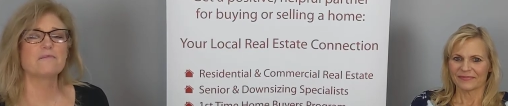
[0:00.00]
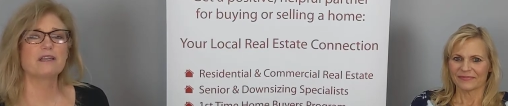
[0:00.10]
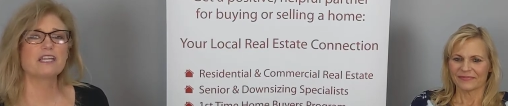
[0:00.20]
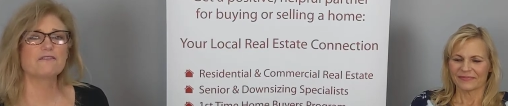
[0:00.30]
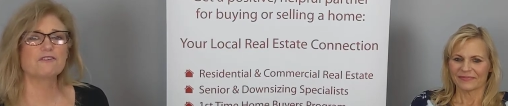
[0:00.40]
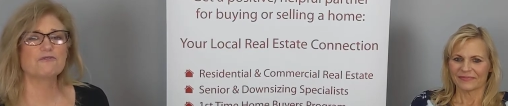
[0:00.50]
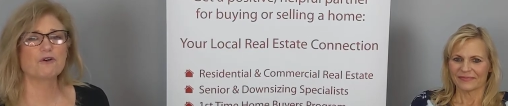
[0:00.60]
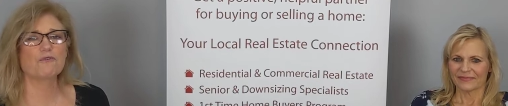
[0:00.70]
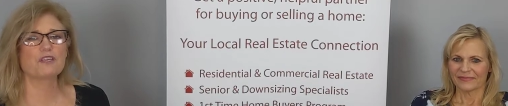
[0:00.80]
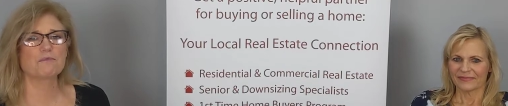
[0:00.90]
Speaker 1: Many of you
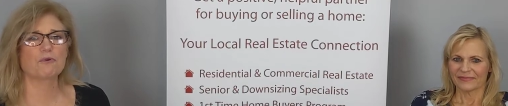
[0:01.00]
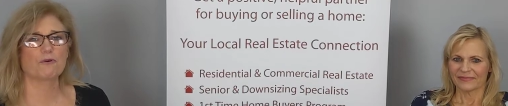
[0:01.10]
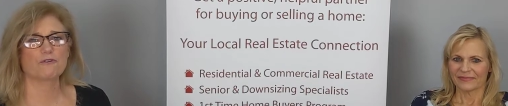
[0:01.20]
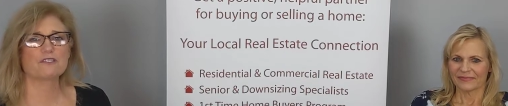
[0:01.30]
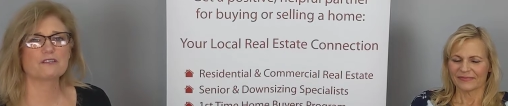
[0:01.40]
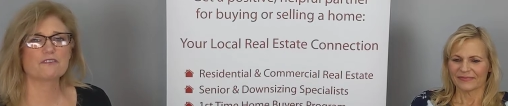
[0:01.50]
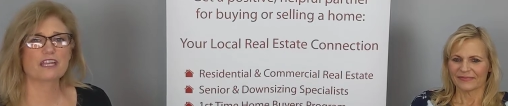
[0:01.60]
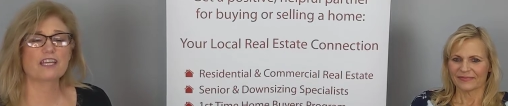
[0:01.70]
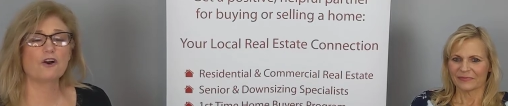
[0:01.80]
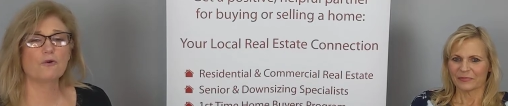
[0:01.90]
know the importance of
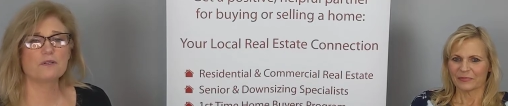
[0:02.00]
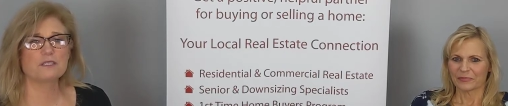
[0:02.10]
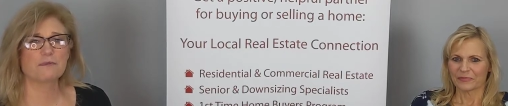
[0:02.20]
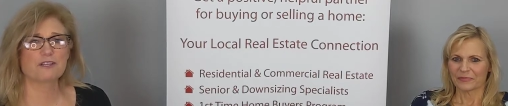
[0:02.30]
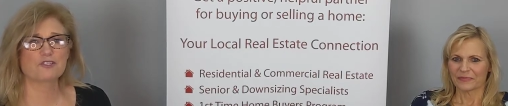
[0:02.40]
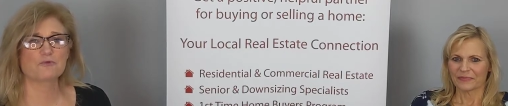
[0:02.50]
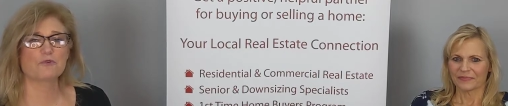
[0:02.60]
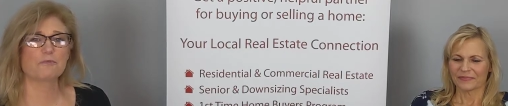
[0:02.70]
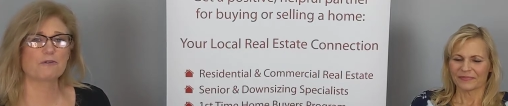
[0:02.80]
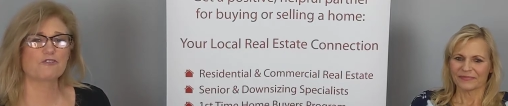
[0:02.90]
getting a home inspection when
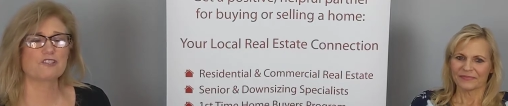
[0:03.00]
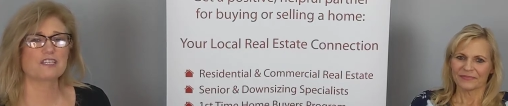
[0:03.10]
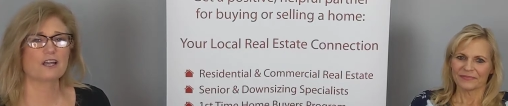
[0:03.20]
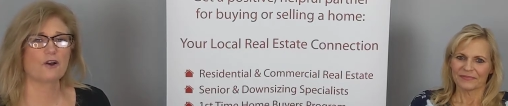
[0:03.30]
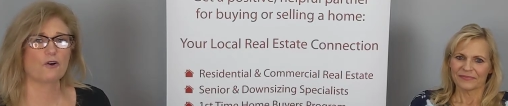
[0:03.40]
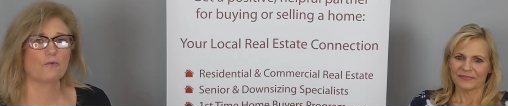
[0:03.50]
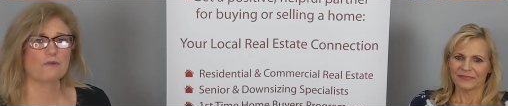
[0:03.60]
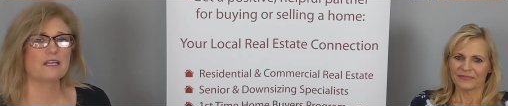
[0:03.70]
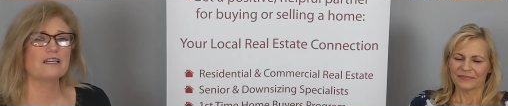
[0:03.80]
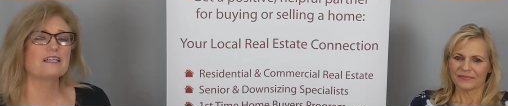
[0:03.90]
purchasing a home.
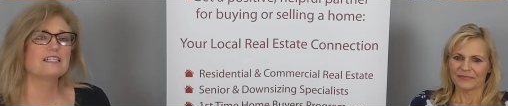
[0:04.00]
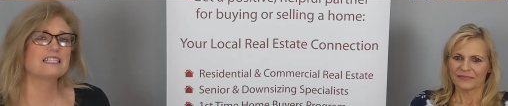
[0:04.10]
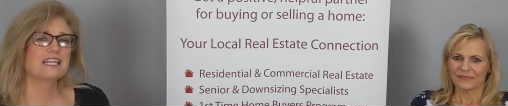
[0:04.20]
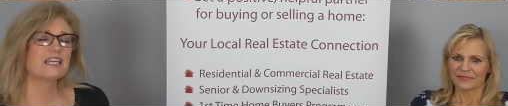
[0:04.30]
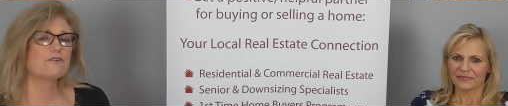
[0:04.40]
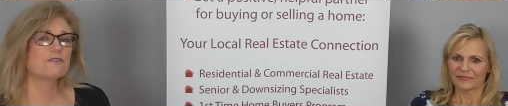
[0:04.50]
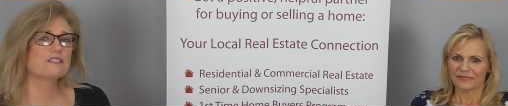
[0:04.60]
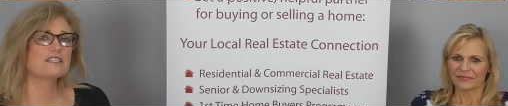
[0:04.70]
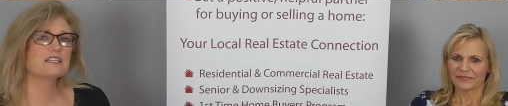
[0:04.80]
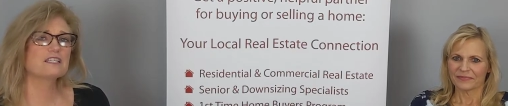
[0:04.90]
Today, Kris
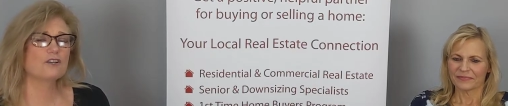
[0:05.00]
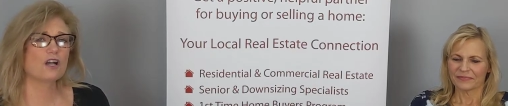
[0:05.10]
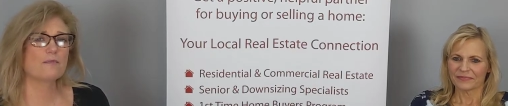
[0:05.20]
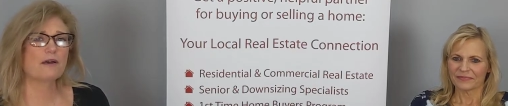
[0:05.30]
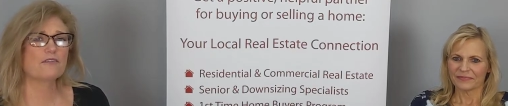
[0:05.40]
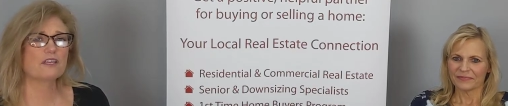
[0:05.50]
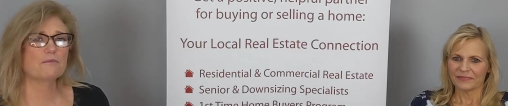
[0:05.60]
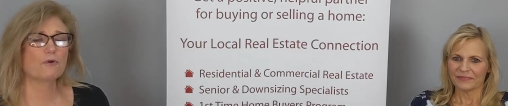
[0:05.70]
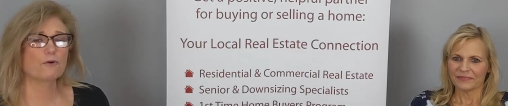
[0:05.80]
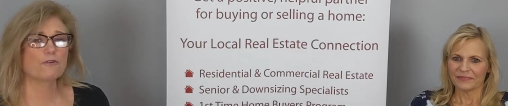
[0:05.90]
is going to talk about the
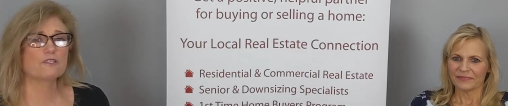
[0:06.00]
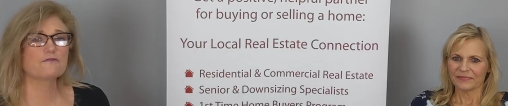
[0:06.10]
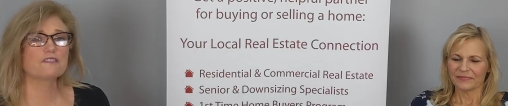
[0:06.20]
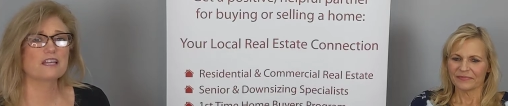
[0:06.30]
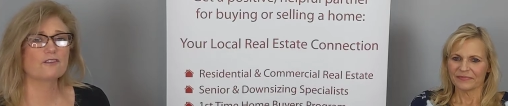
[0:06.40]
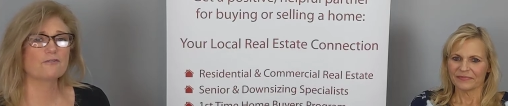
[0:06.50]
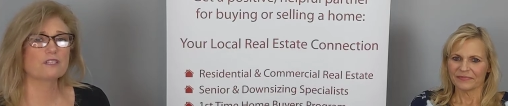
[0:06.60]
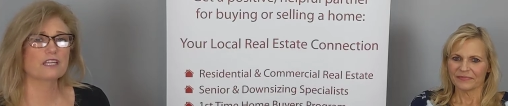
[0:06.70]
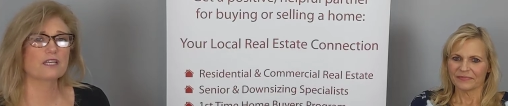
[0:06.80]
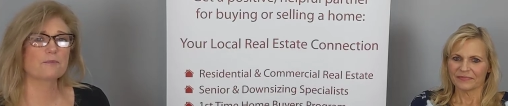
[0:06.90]
importance of sellers
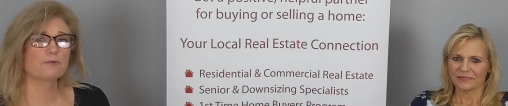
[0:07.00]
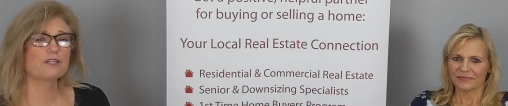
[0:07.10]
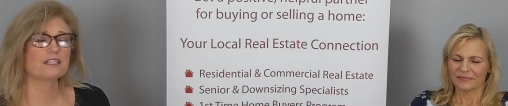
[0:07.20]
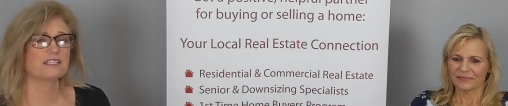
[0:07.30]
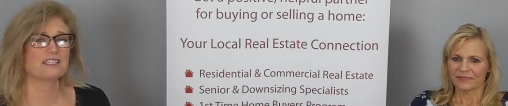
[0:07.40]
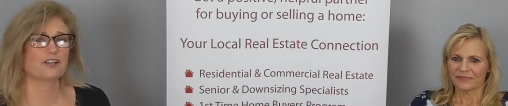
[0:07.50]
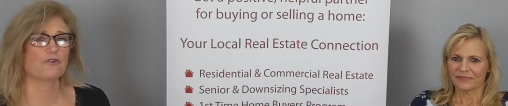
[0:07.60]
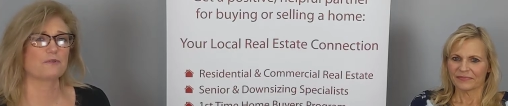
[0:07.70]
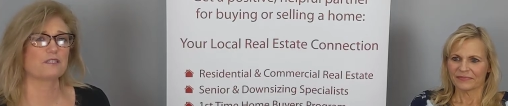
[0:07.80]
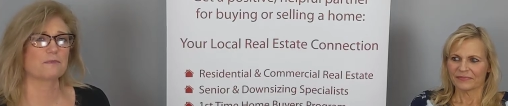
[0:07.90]
getting a pre-listing
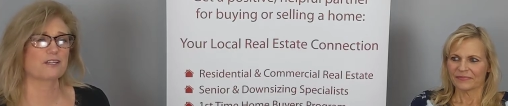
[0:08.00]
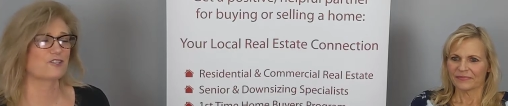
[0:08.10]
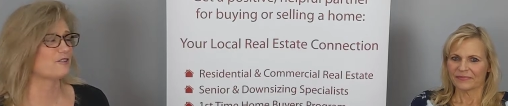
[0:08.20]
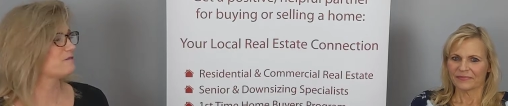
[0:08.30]
home inspection.